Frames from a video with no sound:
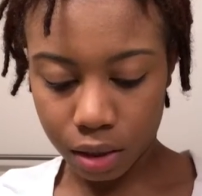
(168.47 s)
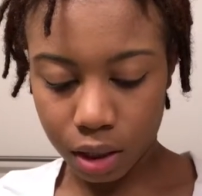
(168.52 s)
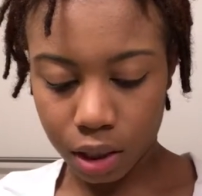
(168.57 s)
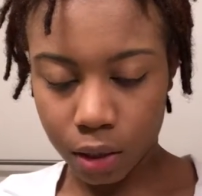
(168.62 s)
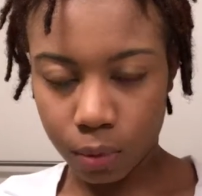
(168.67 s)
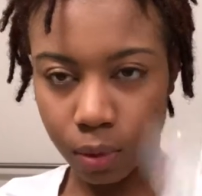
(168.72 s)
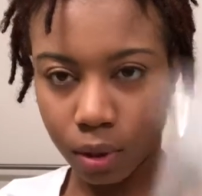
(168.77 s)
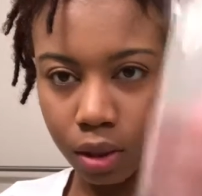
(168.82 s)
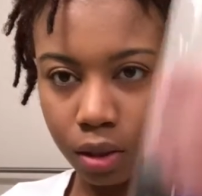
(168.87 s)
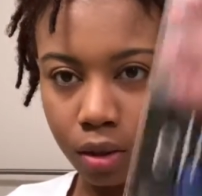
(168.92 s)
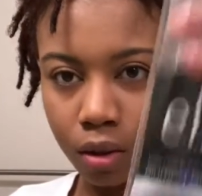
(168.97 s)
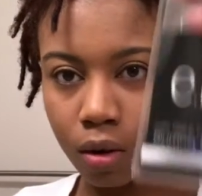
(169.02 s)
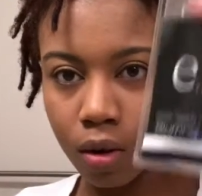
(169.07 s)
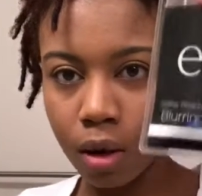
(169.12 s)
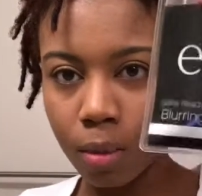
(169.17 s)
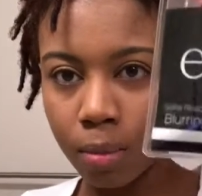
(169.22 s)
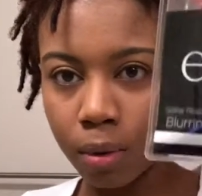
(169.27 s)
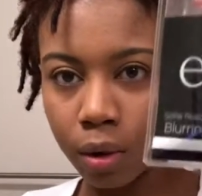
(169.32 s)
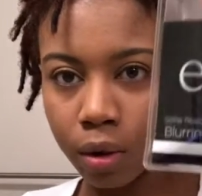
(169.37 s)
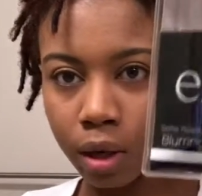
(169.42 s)
This is what it's
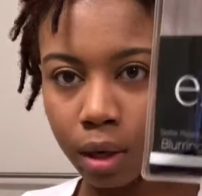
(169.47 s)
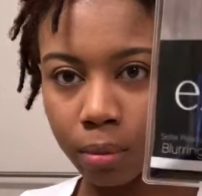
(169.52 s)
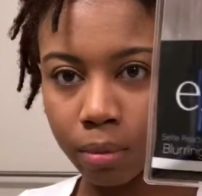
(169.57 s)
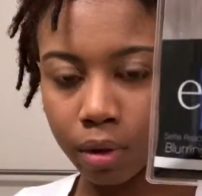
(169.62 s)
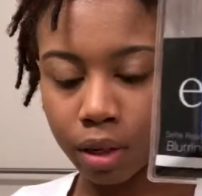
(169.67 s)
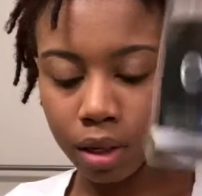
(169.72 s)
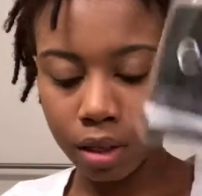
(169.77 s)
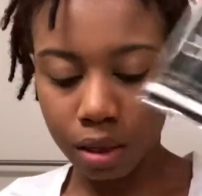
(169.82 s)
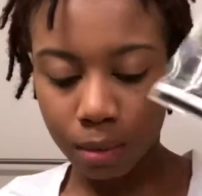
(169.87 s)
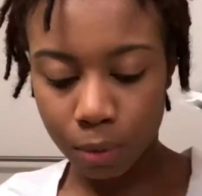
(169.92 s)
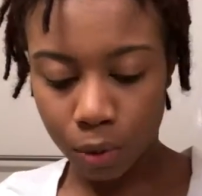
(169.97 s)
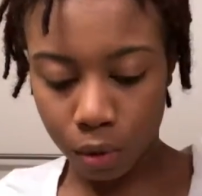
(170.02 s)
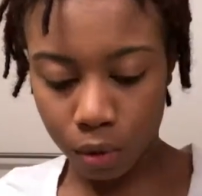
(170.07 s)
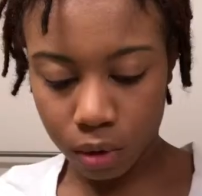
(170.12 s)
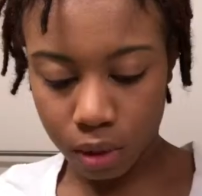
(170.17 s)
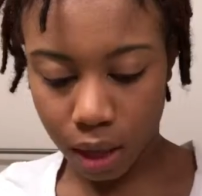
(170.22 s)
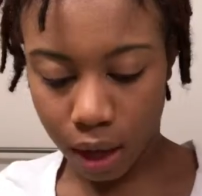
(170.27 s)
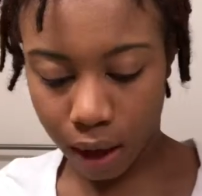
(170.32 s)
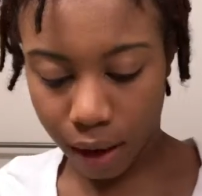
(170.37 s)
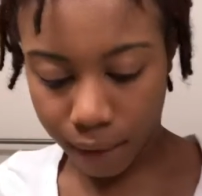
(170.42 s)
called, blurring brush. I'm gonna
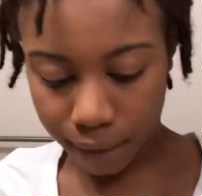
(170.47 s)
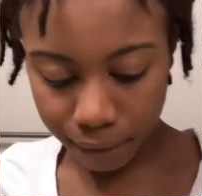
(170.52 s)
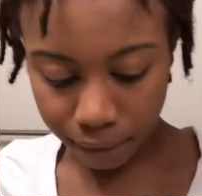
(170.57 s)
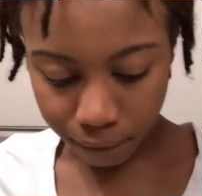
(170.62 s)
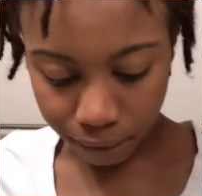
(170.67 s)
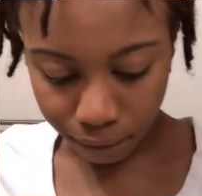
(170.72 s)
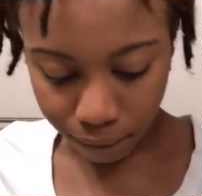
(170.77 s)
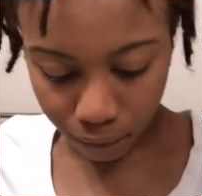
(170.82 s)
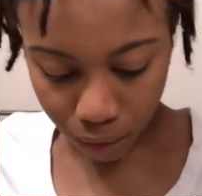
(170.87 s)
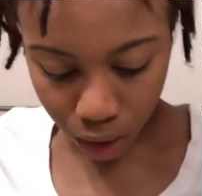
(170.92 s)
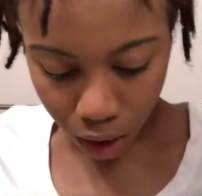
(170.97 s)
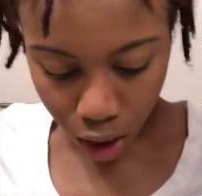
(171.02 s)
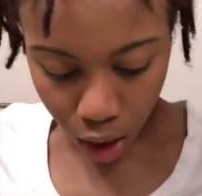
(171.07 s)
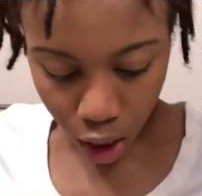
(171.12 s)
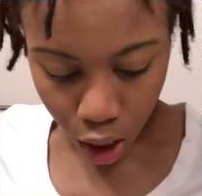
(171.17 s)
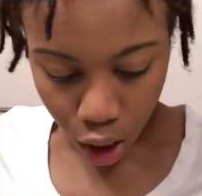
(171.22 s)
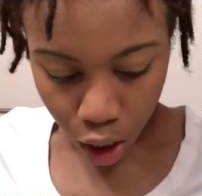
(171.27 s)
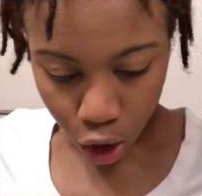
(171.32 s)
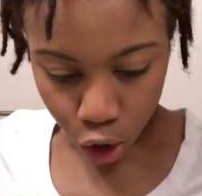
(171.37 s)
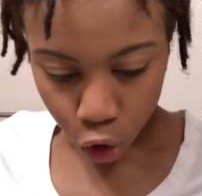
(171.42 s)
use that
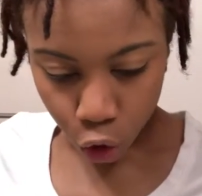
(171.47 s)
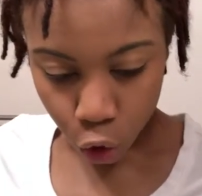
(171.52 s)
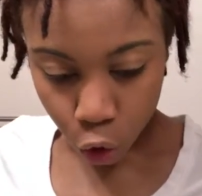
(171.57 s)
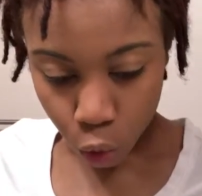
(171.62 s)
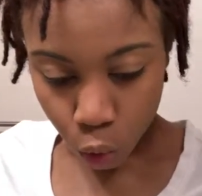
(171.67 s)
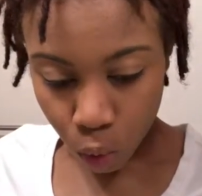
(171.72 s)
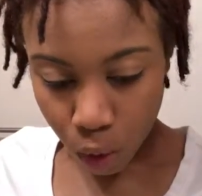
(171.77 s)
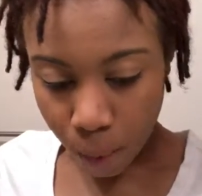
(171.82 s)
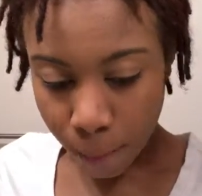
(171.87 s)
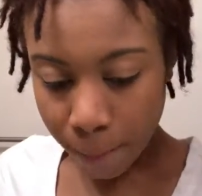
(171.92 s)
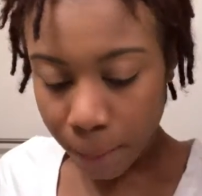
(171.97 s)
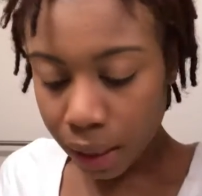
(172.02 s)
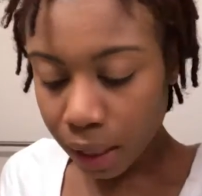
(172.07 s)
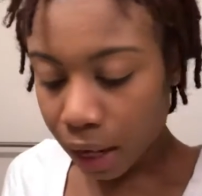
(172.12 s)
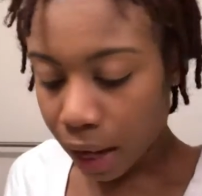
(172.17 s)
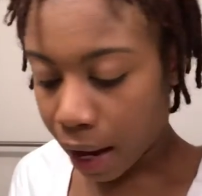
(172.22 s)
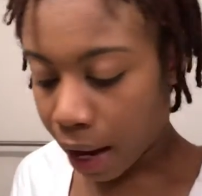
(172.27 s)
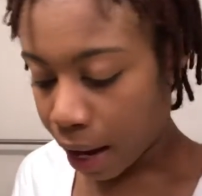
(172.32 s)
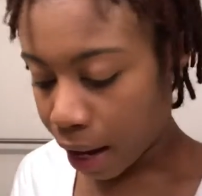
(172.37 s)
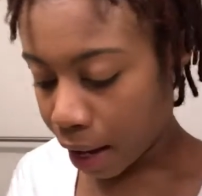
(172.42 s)
to
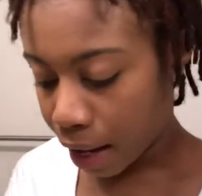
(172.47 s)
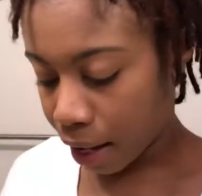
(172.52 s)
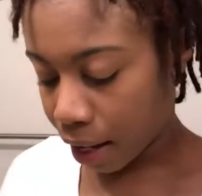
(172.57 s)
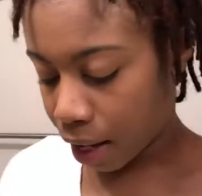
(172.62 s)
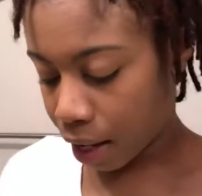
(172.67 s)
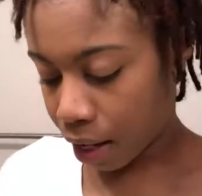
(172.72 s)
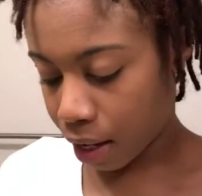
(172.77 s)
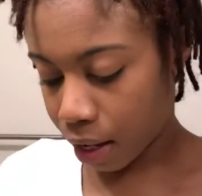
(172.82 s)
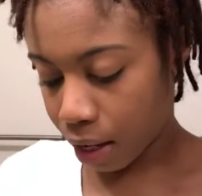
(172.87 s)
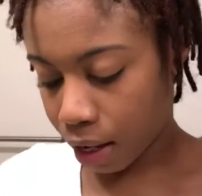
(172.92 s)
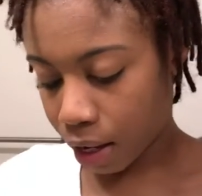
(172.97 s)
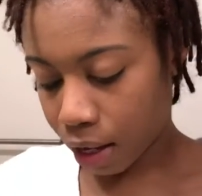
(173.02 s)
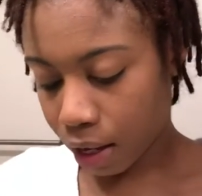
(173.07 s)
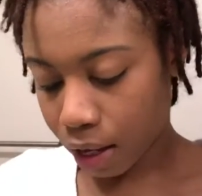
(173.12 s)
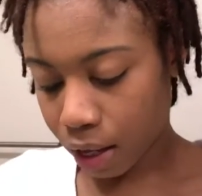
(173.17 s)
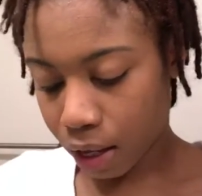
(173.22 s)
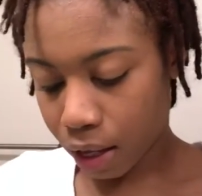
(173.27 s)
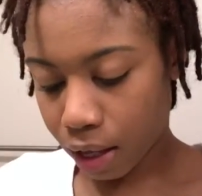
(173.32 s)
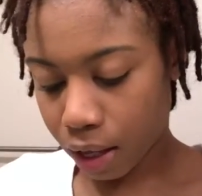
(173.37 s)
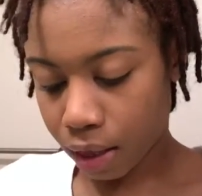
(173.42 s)
apply
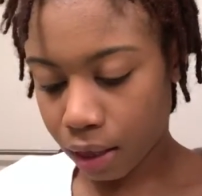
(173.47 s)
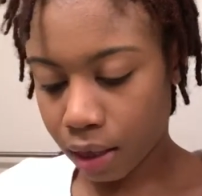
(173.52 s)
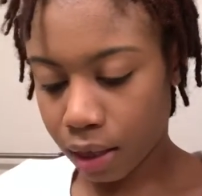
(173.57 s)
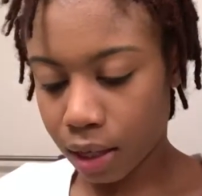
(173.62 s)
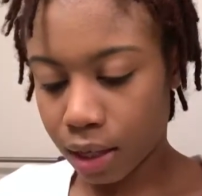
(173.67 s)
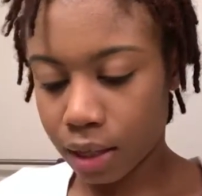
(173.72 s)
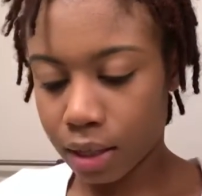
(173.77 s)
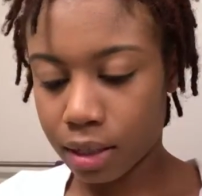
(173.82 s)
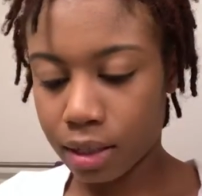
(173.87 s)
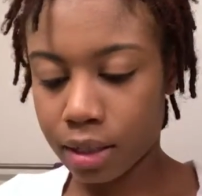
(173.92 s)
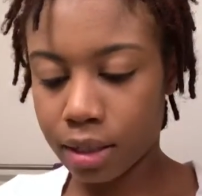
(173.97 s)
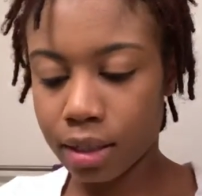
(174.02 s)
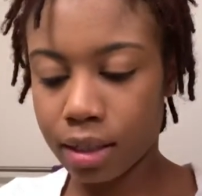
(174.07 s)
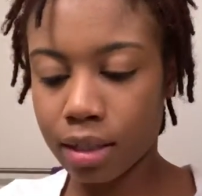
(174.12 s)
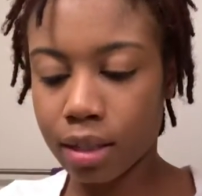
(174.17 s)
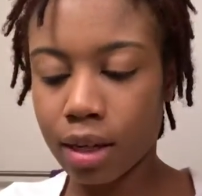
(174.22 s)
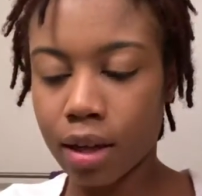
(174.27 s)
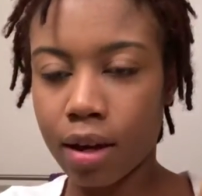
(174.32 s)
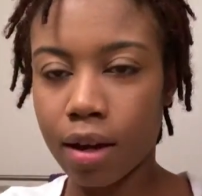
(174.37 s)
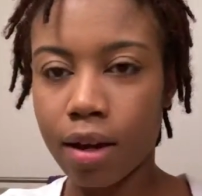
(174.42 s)

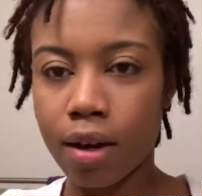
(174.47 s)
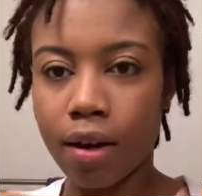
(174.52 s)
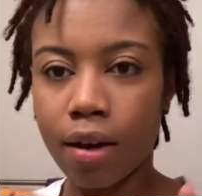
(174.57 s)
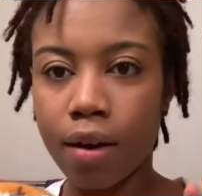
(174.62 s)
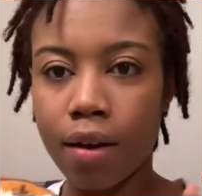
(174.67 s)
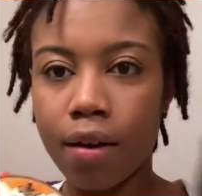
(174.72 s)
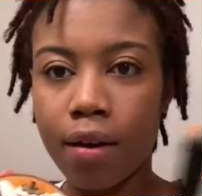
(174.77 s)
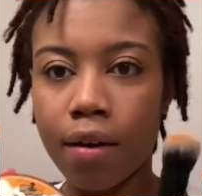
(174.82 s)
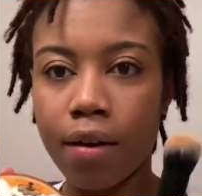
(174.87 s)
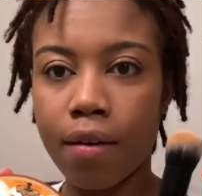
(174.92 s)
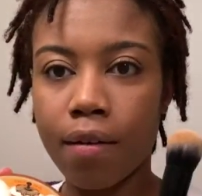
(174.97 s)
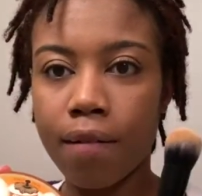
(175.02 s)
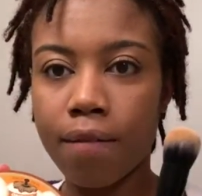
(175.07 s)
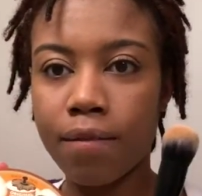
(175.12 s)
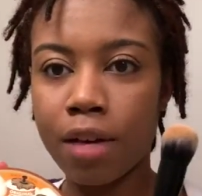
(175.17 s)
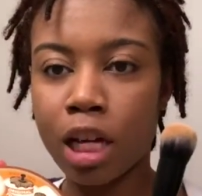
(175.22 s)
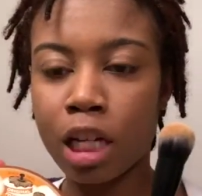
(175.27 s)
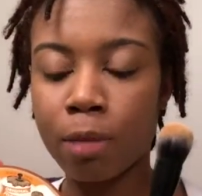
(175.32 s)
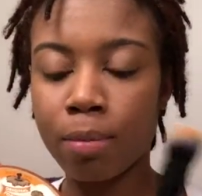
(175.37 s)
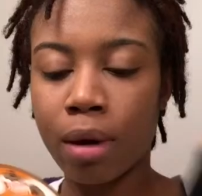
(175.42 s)
this
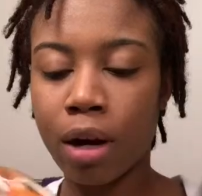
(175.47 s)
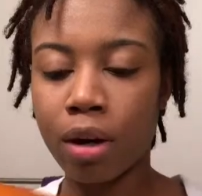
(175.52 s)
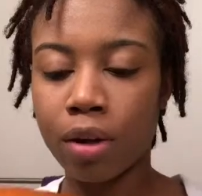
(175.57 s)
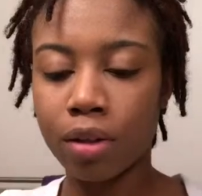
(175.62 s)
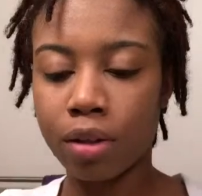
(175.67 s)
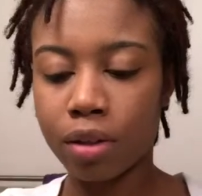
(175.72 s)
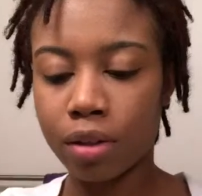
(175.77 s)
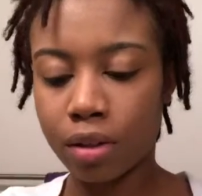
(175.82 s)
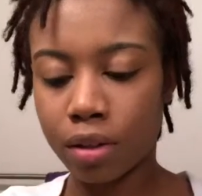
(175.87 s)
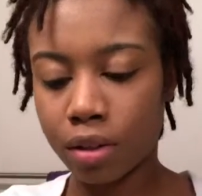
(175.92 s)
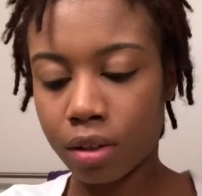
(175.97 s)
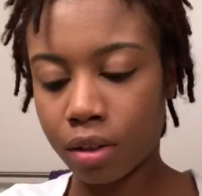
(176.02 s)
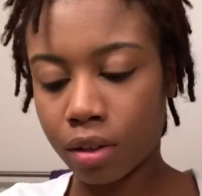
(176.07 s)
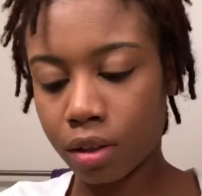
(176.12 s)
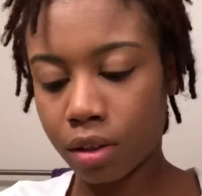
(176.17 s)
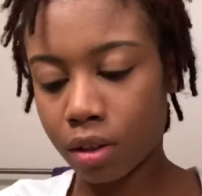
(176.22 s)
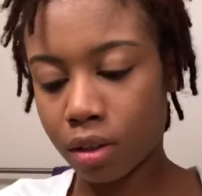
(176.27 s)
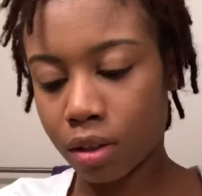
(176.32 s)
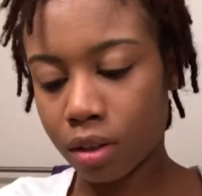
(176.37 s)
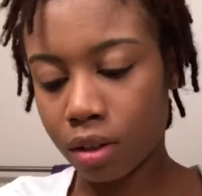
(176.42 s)
face powder
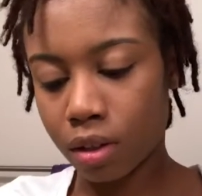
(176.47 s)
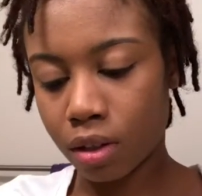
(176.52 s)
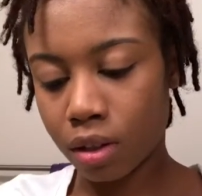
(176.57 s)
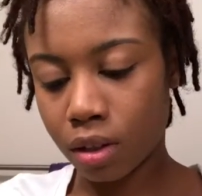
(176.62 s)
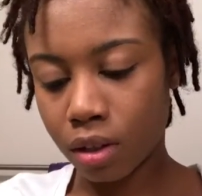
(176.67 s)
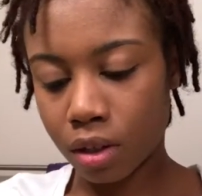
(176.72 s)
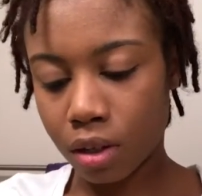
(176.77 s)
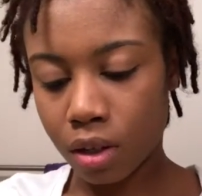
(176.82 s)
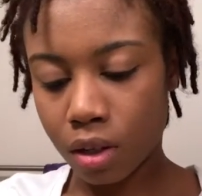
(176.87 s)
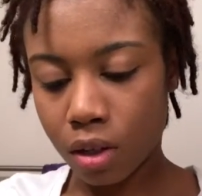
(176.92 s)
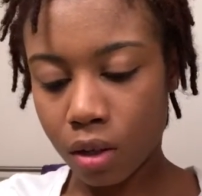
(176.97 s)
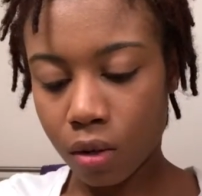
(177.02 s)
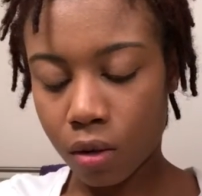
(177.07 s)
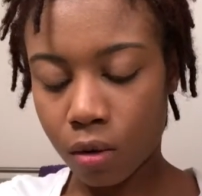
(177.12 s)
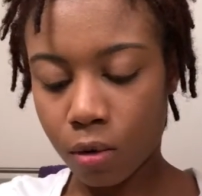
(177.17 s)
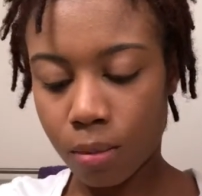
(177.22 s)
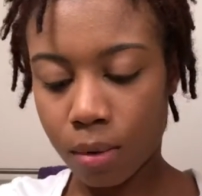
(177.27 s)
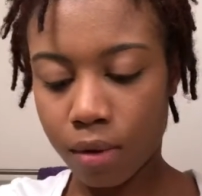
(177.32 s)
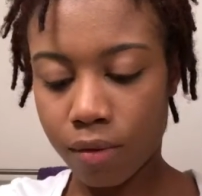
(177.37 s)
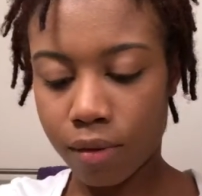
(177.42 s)

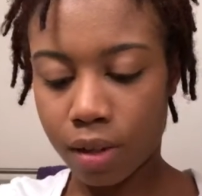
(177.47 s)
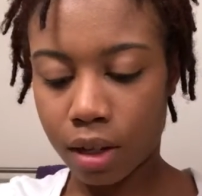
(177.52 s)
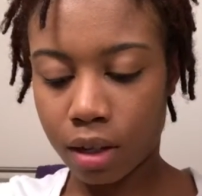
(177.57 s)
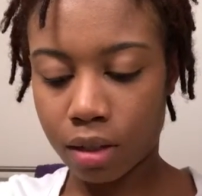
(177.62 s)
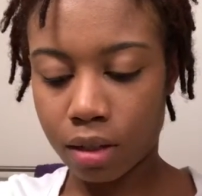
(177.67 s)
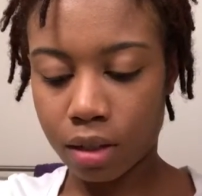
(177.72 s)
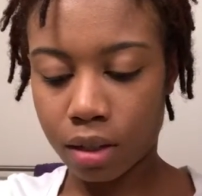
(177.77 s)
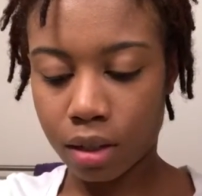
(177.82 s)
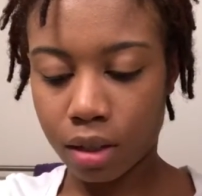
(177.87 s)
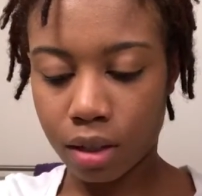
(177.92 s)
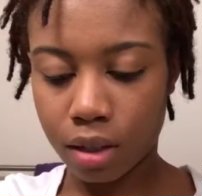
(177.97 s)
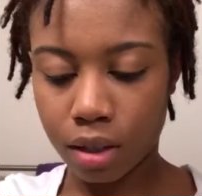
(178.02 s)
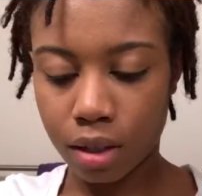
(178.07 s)
on my face.